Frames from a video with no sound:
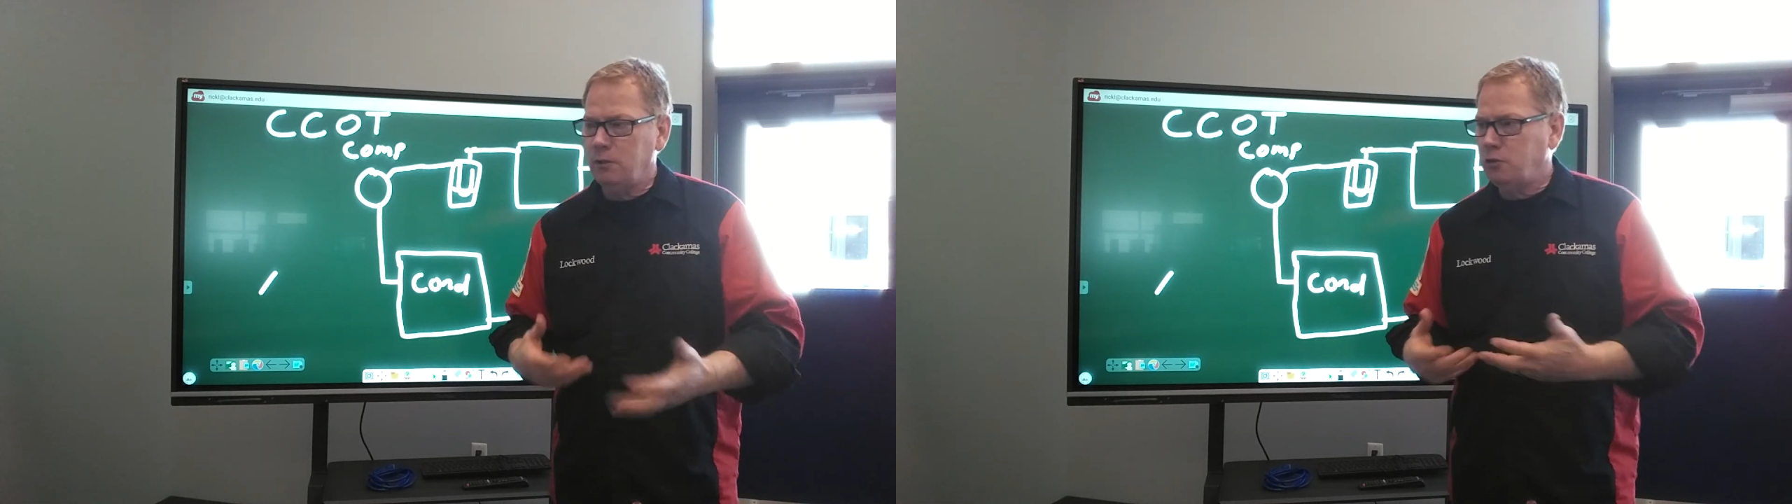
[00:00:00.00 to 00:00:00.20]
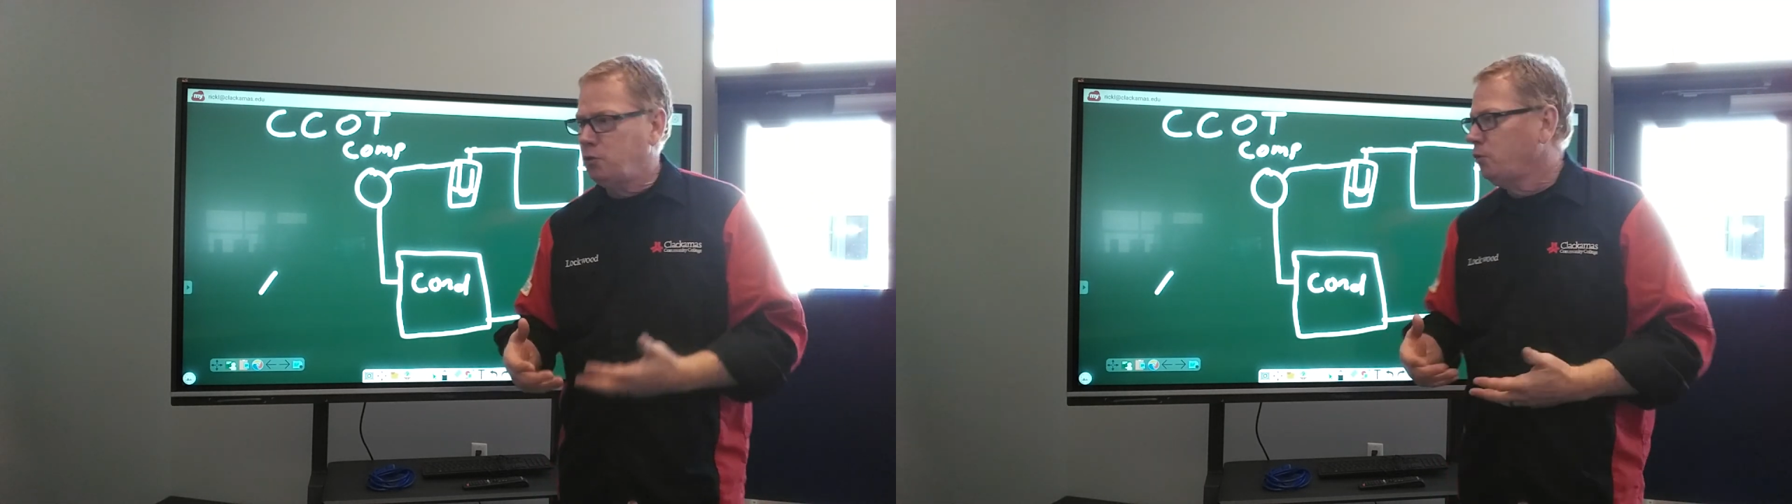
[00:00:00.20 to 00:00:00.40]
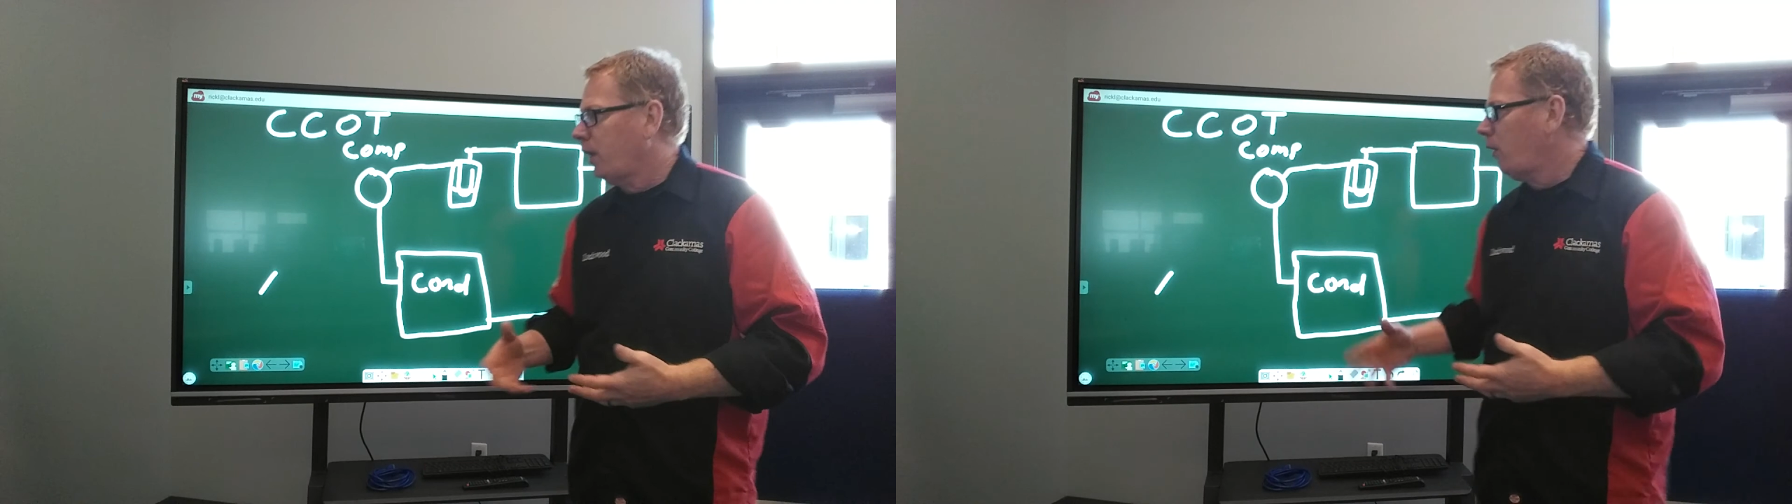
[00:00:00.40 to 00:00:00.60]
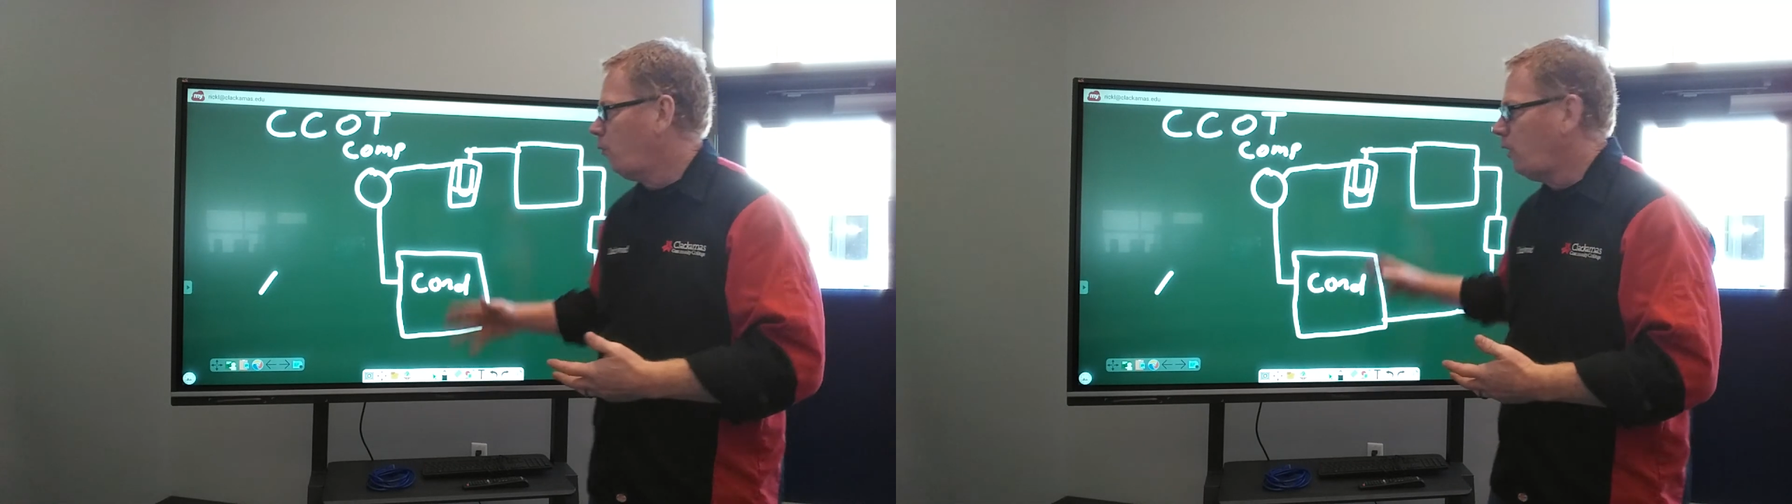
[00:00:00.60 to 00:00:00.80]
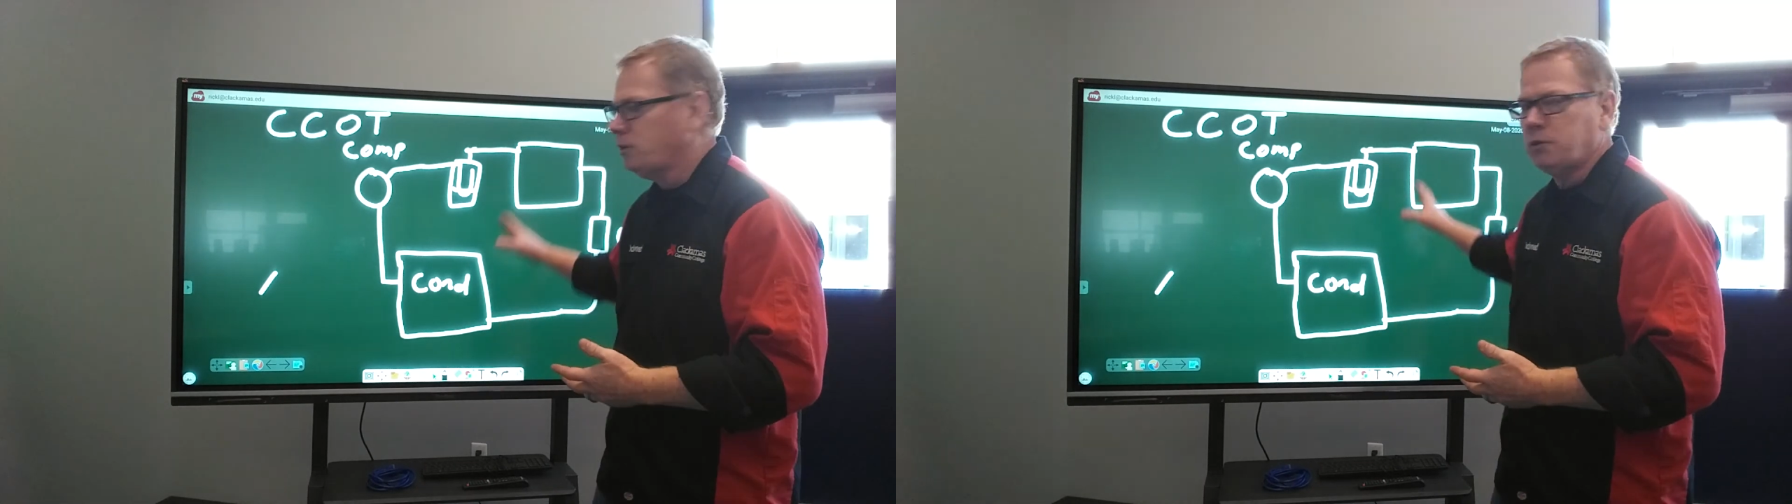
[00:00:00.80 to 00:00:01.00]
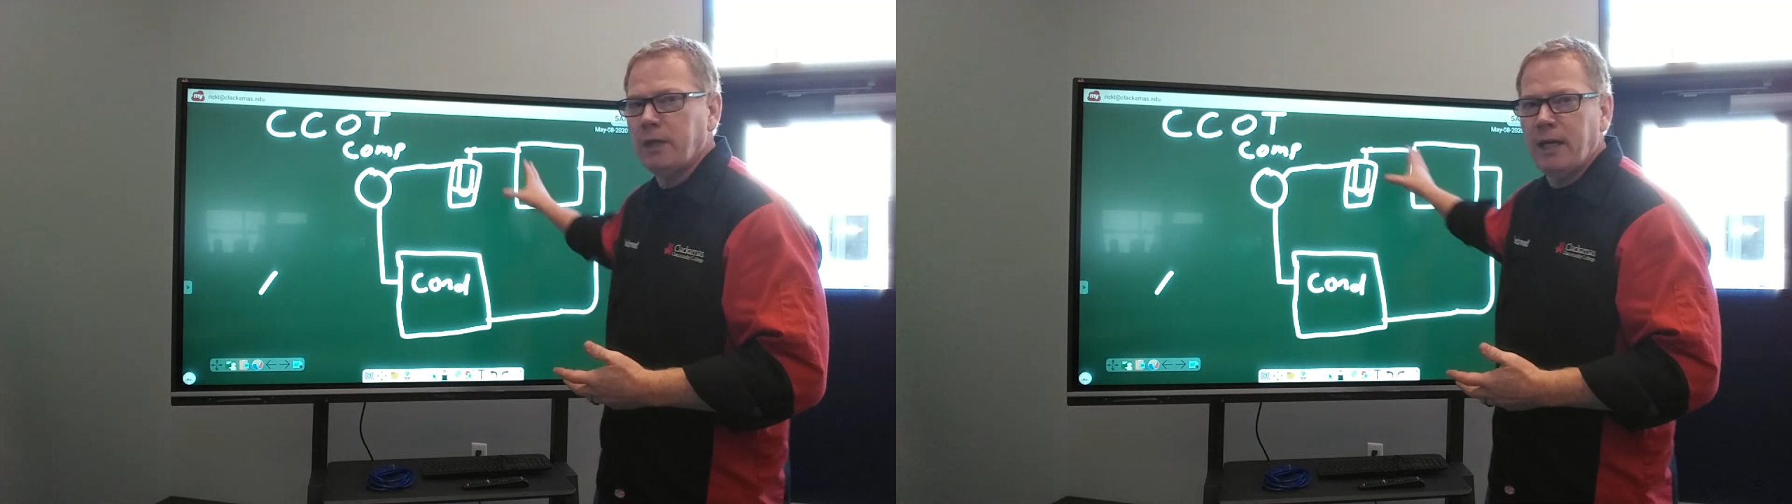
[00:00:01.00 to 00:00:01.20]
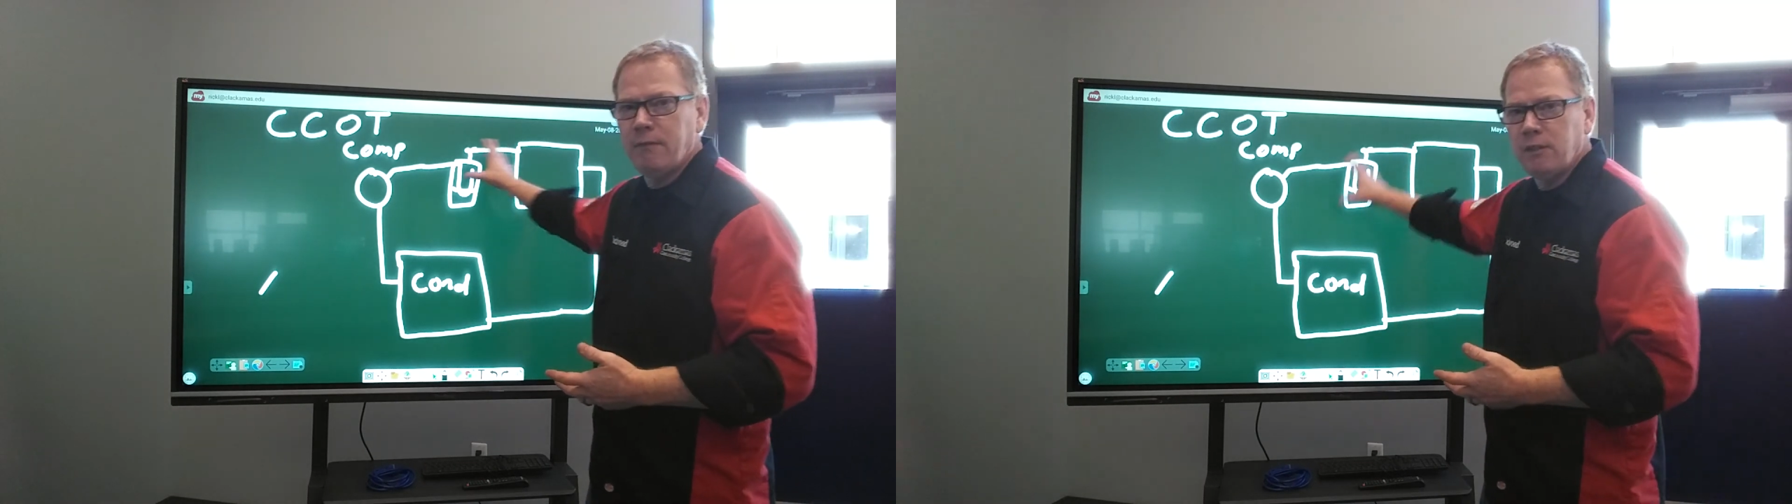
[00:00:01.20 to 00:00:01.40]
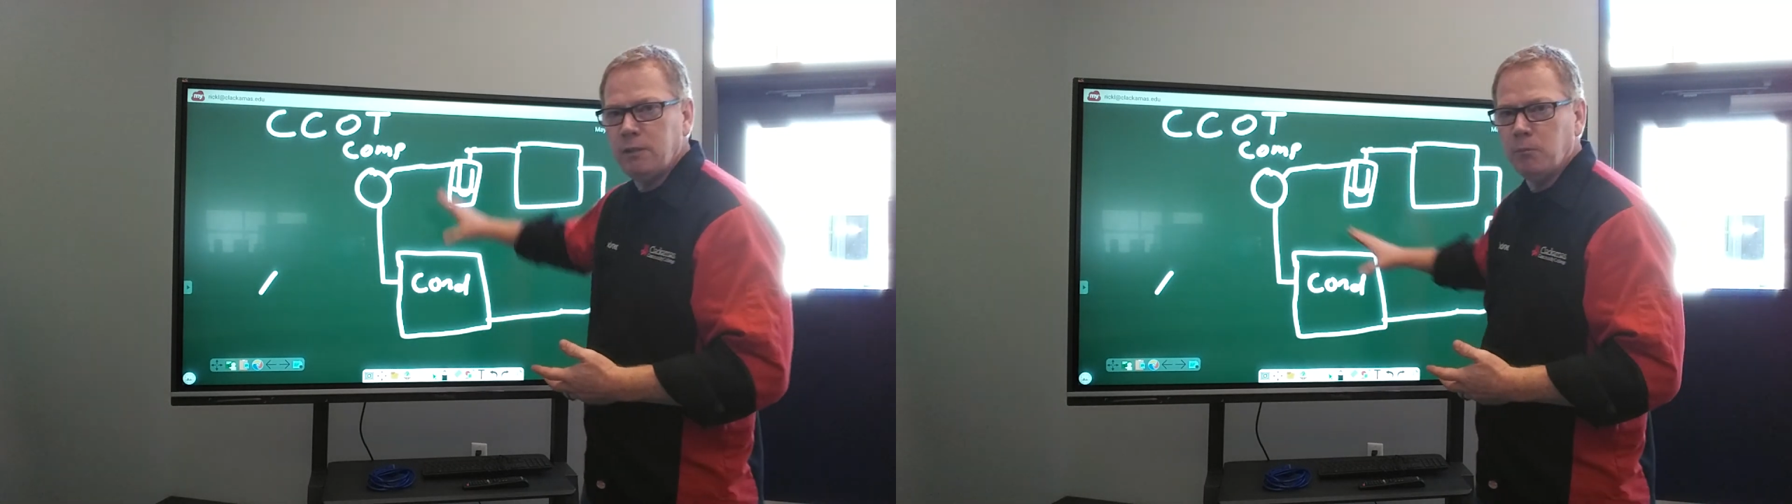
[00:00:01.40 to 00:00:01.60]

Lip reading: do not want to have any